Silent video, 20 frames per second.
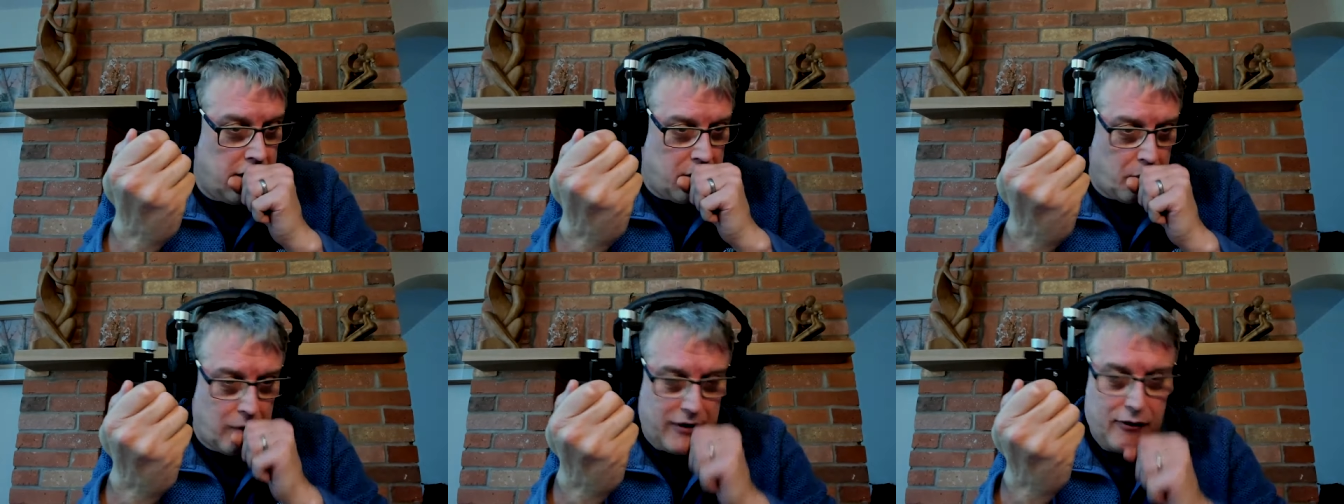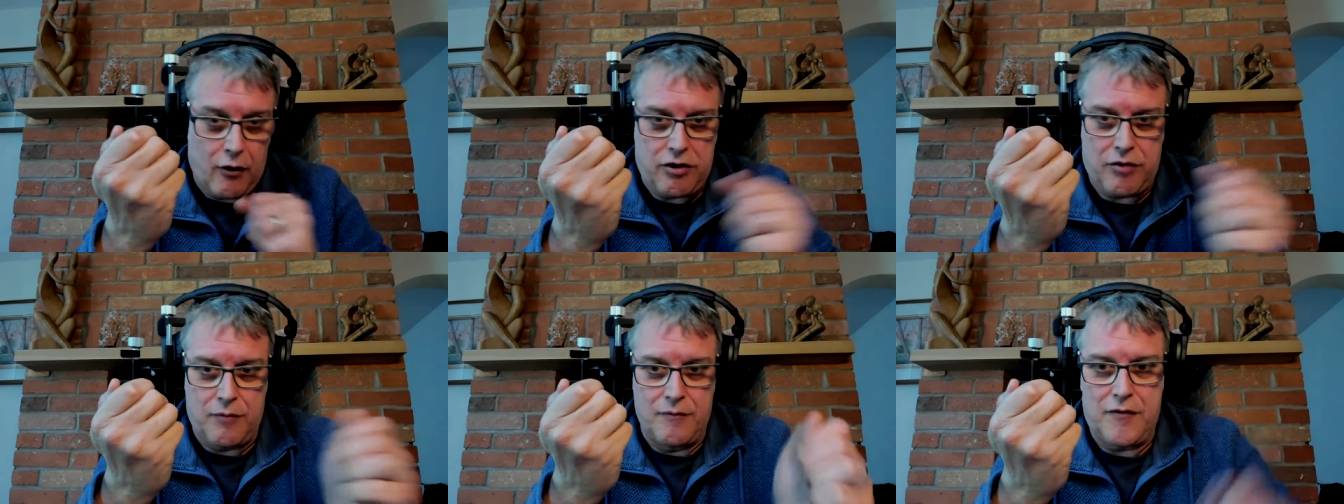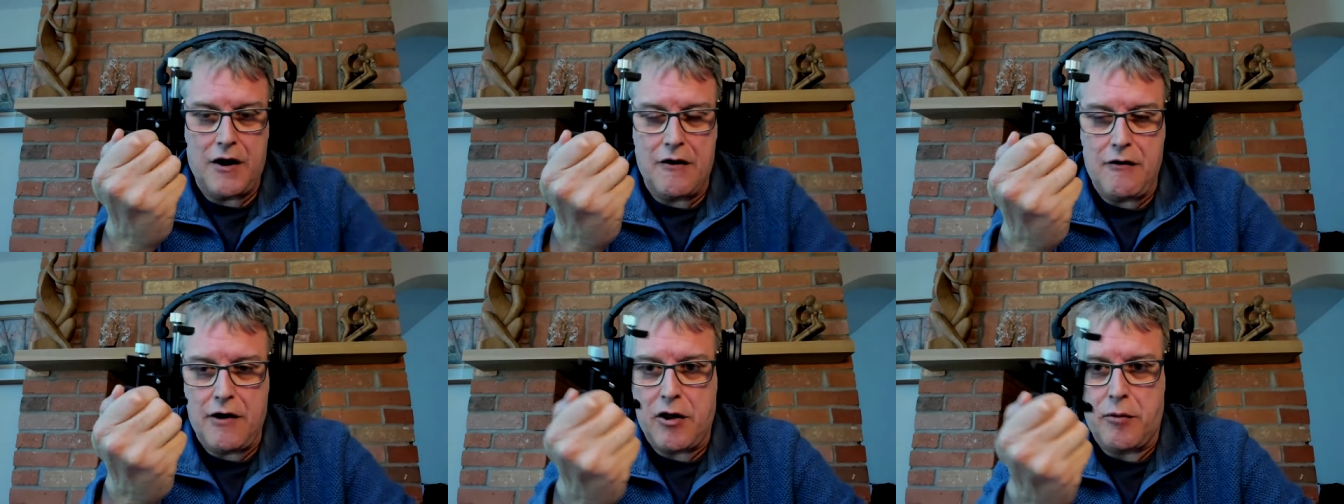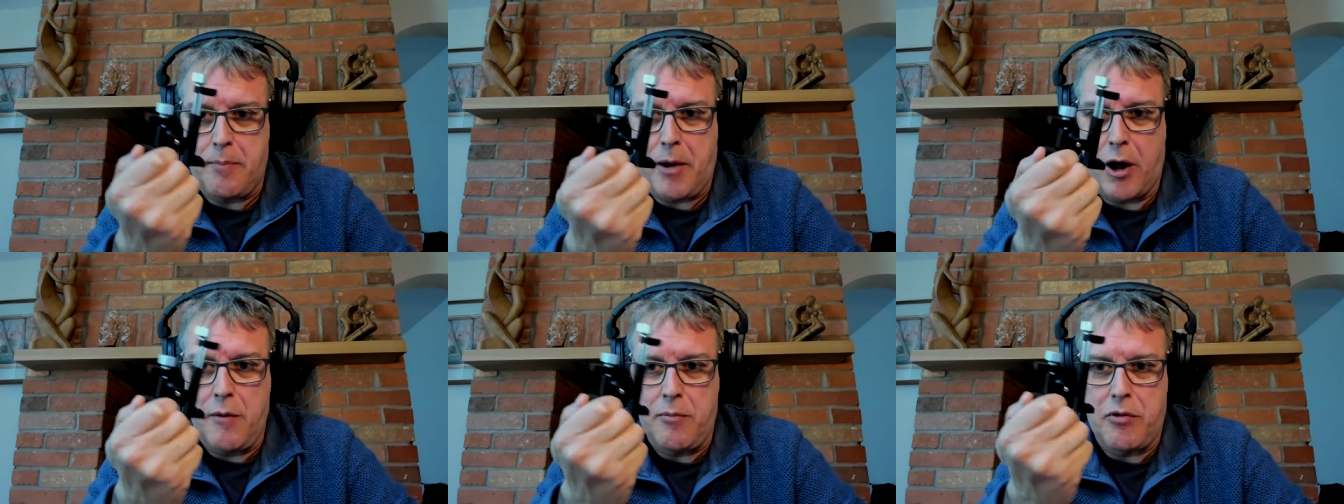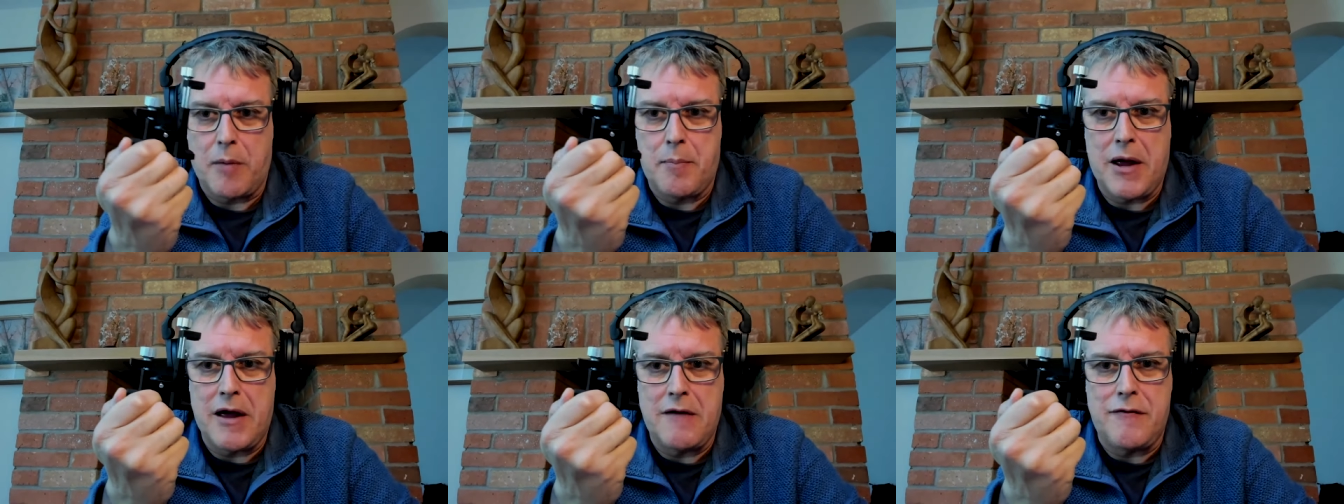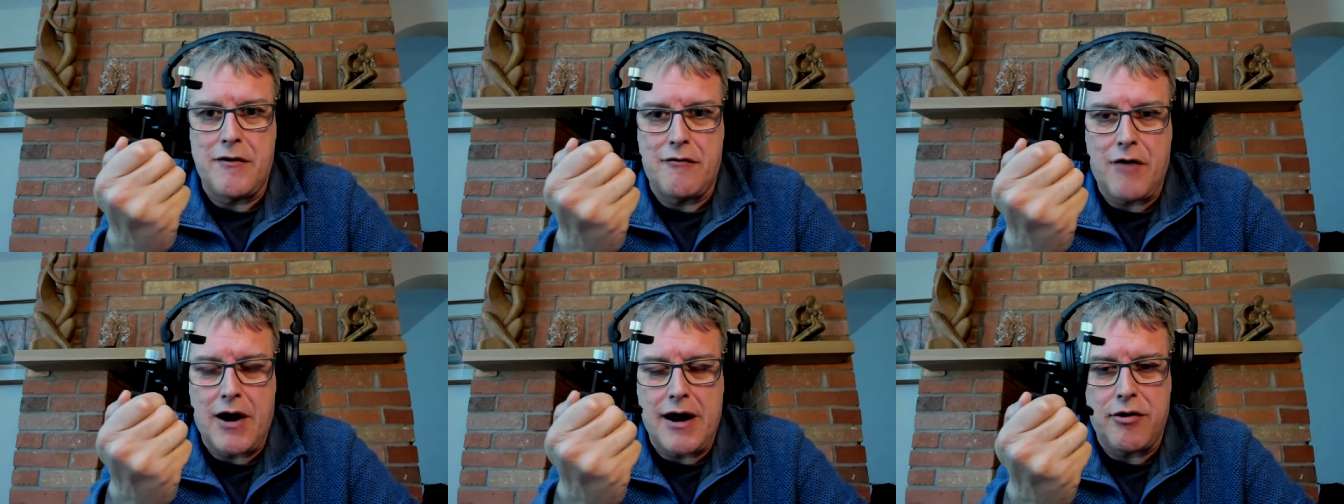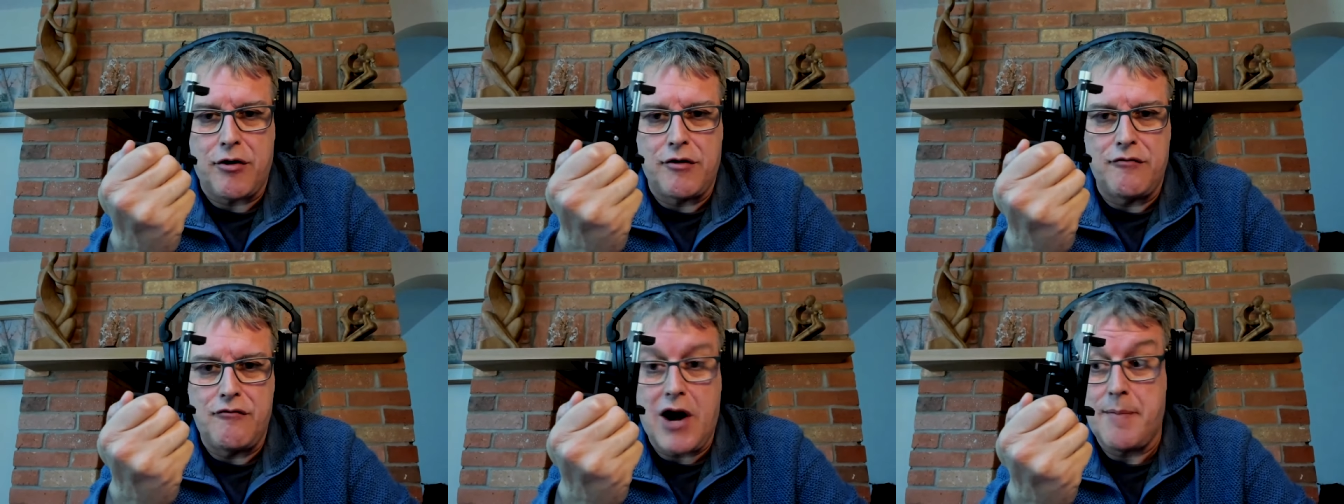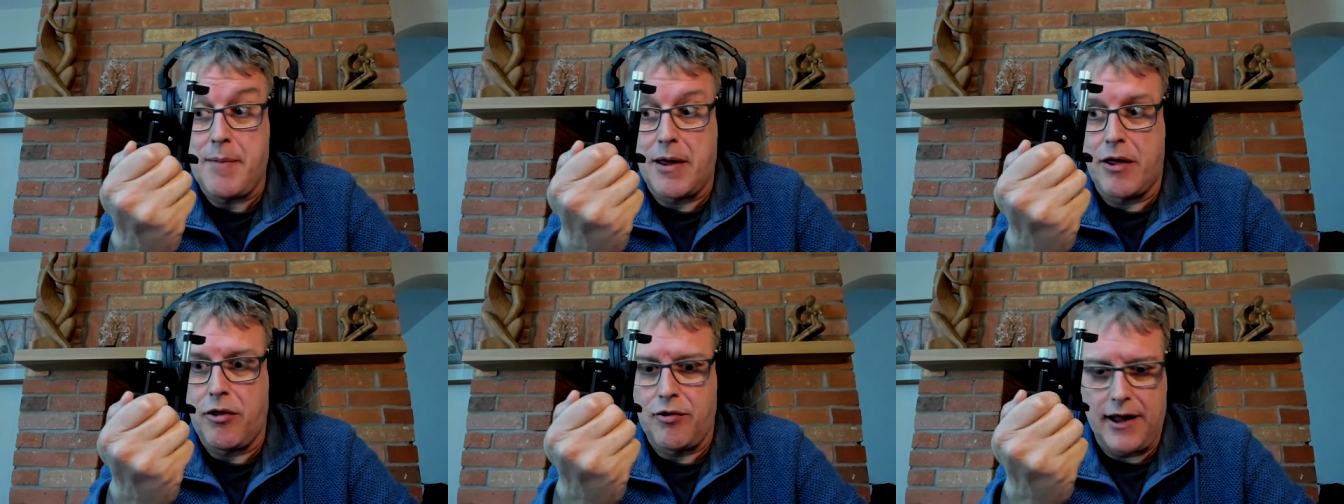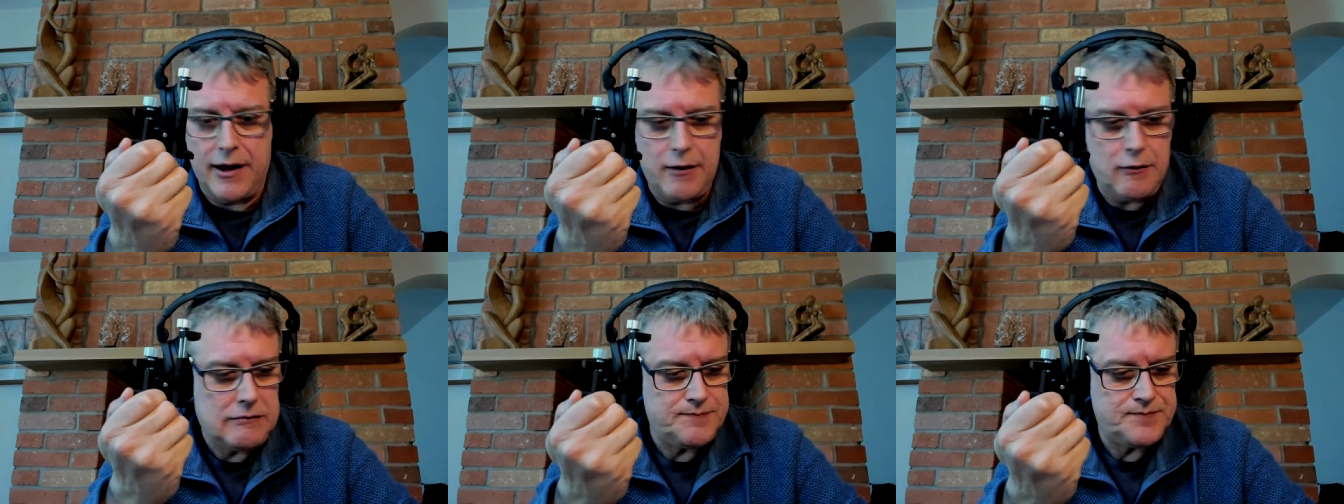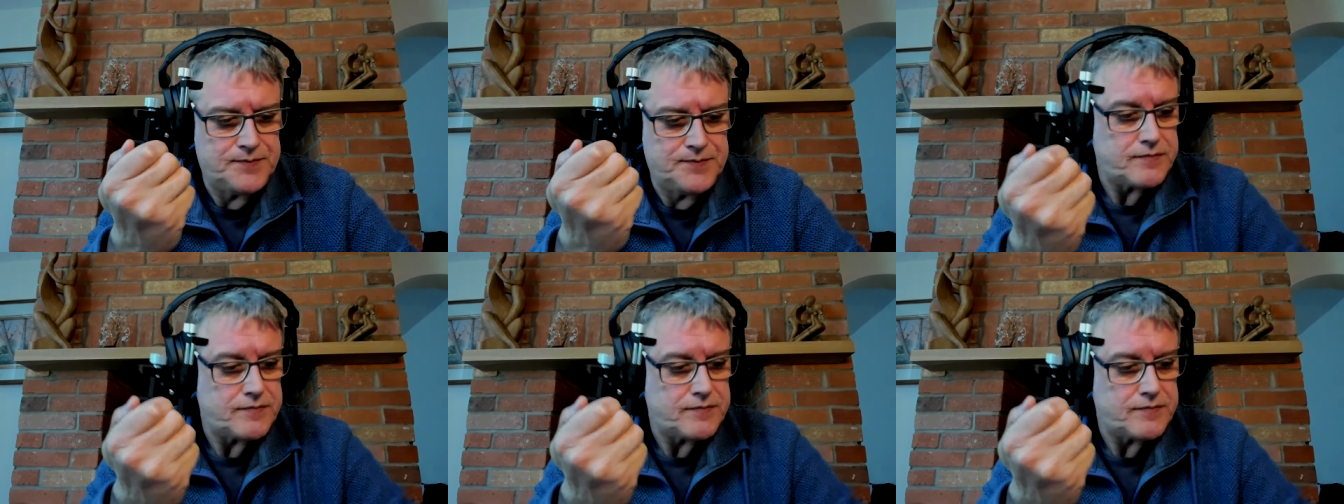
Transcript: we've got some various perms up here for rats and rabbits now.